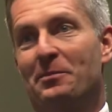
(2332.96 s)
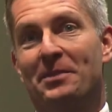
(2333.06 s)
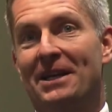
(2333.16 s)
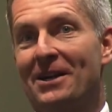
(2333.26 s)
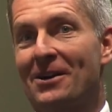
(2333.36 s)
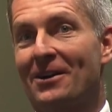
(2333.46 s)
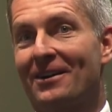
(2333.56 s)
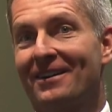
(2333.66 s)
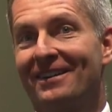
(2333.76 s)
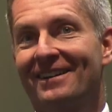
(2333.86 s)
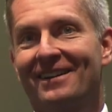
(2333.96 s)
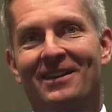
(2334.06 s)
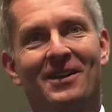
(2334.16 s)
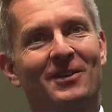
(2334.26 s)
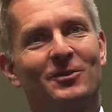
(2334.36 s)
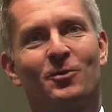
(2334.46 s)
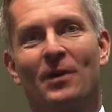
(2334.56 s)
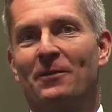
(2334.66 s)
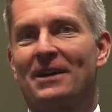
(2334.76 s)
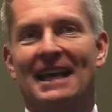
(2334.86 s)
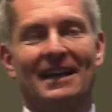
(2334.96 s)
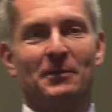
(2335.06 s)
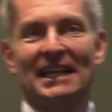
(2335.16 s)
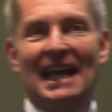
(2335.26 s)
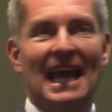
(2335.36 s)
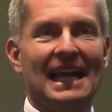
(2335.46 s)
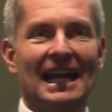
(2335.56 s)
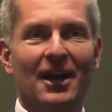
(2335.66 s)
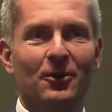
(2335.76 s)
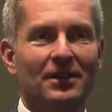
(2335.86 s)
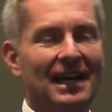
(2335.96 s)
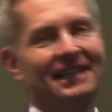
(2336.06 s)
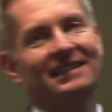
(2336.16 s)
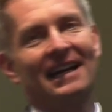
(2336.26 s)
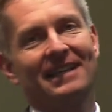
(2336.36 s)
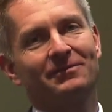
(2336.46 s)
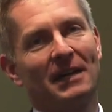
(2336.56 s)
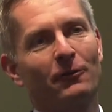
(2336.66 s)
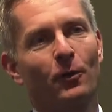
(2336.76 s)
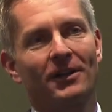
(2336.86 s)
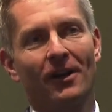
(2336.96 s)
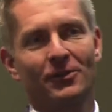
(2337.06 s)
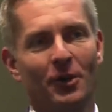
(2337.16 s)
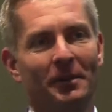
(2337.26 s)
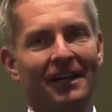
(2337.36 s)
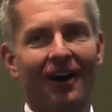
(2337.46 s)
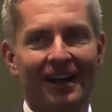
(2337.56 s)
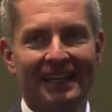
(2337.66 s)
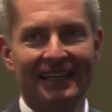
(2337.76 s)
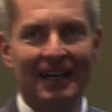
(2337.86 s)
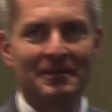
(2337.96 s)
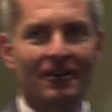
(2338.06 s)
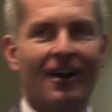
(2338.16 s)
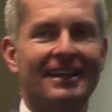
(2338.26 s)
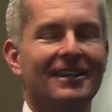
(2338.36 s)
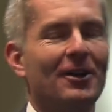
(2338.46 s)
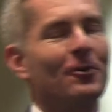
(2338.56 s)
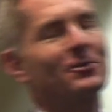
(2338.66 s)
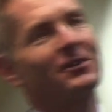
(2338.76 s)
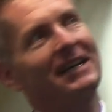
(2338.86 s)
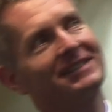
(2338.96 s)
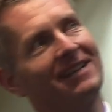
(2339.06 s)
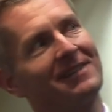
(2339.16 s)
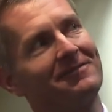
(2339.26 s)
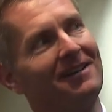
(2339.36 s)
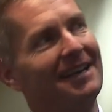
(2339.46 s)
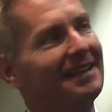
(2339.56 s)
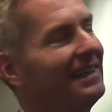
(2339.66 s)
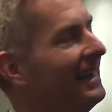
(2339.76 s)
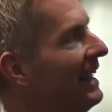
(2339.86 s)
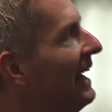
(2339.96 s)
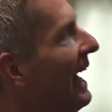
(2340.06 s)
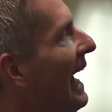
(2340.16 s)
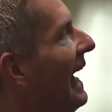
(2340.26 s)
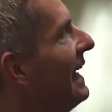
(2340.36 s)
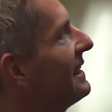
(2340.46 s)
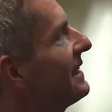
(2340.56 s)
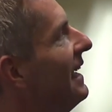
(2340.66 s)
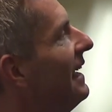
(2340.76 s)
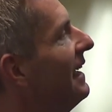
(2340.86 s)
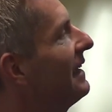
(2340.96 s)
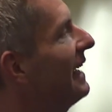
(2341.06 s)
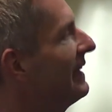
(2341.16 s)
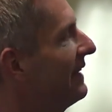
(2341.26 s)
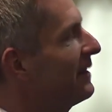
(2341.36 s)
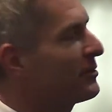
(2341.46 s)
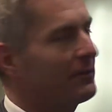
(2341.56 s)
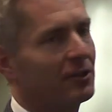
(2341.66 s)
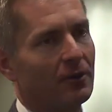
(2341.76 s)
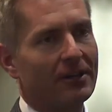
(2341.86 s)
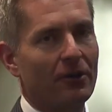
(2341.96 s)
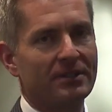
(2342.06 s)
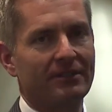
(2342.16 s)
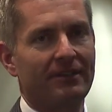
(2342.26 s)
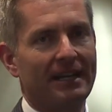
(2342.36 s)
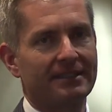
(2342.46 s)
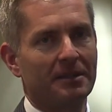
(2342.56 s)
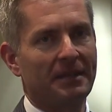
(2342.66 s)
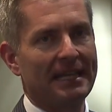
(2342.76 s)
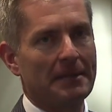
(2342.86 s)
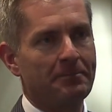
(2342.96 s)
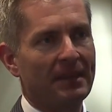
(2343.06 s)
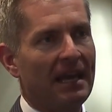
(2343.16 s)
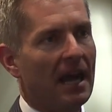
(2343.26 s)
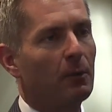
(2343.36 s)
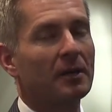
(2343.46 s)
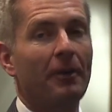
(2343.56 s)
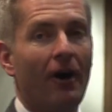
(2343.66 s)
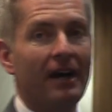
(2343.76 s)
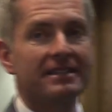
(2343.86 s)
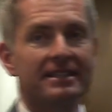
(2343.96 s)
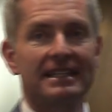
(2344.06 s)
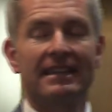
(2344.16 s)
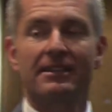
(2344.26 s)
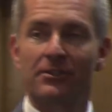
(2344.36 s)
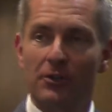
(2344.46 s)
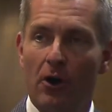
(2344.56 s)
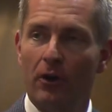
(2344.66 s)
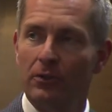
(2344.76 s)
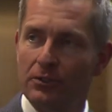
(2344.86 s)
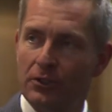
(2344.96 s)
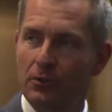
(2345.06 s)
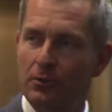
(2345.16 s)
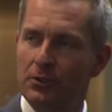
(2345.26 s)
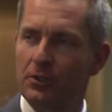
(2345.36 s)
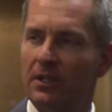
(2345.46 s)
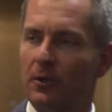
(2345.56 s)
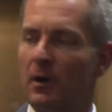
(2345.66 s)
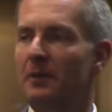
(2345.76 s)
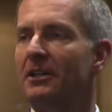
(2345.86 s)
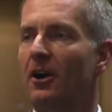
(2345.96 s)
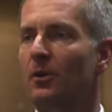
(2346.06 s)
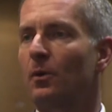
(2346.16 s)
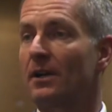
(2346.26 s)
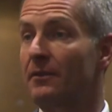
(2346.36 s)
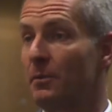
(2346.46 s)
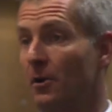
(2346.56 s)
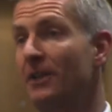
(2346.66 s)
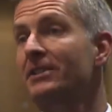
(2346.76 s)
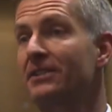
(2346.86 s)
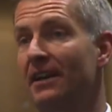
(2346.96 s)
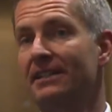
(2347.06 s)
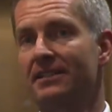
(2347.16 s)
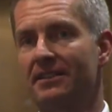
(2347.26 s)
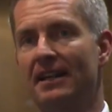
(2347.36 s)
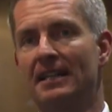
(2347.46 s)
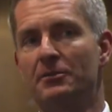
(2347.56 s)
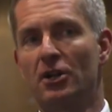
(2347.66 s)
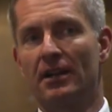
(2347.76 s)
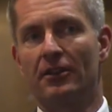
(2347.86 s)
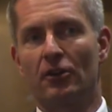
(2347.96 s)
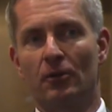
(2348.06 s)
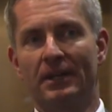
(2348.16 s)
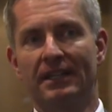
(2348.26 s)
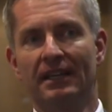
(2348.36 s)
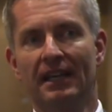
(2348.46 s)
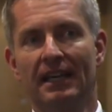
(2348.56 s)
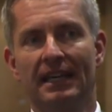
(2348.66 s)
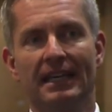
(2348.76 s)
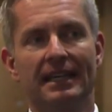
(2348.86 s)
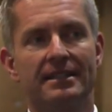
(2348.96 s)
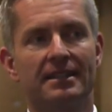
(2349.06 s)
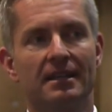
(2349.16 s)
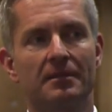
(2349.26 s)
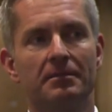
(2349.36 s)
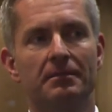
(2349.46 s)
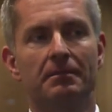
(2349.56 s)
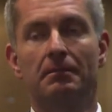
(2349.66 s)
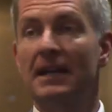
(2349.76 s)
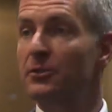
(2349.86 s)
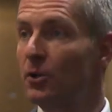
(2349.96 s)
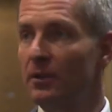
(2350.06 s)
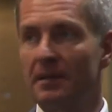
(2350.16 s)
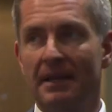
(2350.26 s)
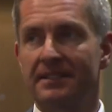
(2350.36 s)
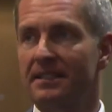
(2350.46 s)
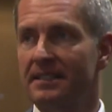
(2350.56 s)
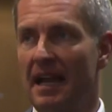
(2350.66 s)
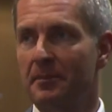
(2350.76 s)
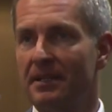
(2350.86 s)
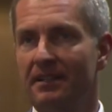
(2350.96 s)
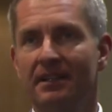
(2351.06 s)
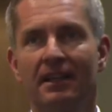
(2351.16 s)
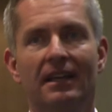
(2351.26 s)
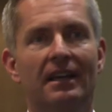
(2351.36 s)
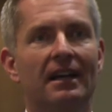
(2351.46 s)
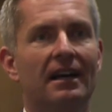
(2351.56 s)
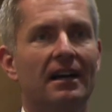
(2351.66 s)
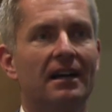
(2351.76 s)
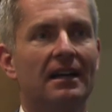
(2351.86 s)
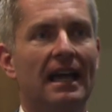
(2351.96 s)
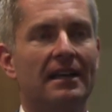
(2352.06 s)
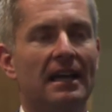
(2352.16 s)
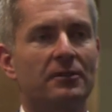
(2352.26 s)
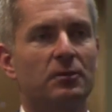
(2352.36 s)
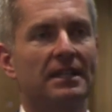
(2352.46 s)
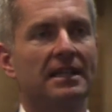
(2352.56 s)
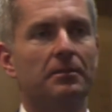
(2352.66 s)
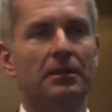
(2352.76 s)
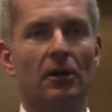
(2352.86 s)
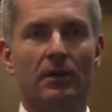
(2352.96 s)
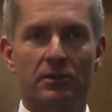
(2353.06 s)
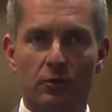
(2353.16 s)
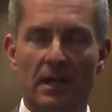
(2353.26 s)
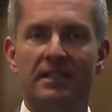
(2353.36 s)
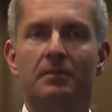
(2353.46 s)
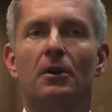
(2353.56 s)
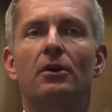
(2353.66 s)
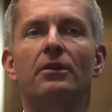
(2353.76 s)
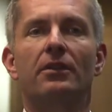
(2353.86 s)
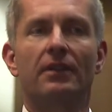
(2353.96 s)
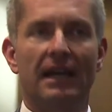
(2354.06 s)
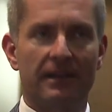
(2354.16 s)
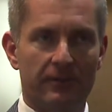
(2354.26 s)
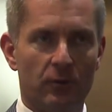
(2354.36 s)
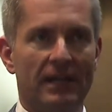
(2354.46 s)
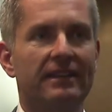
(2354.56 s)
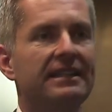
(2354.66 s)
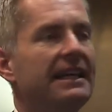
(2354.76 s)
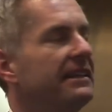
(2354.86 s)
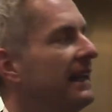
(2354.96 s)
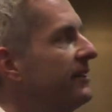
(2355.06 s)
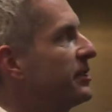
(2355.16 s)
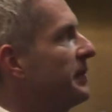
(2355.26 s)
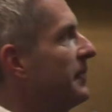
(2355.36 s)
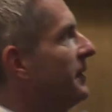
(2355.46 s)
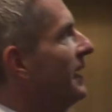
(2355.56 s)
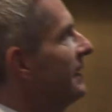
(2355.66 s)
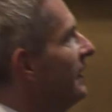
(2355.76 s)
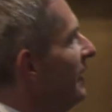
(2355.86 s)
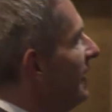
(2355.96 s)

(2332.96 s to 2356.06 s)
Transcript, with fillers: a beer. Great, we can, we can hang out. I, I, my four daughters all play hockey. I'm their hockey coach, so that's a lot of fun and, uh, and then the observatory goes and finds the planet. I want to pause and say this is all due the incredibly hard work of the project scientist, guy named Jonathan Irwin. He is the maestro that makes this happen uh, and has really you know, constructed MEarth and created the data analysis pipeline